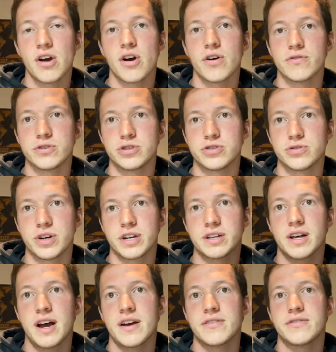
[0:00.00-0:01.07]
of enjoying
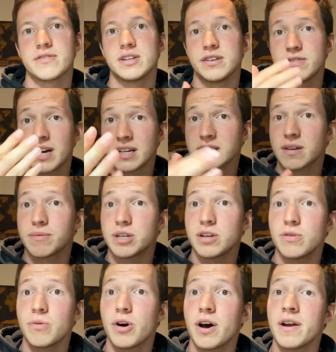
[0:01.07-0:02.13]
life. If that's something you
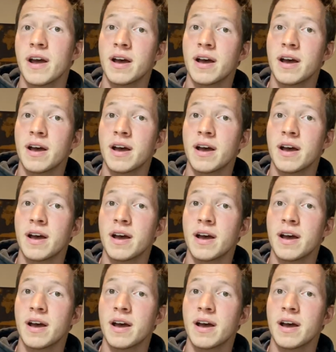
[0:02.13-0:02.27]
want,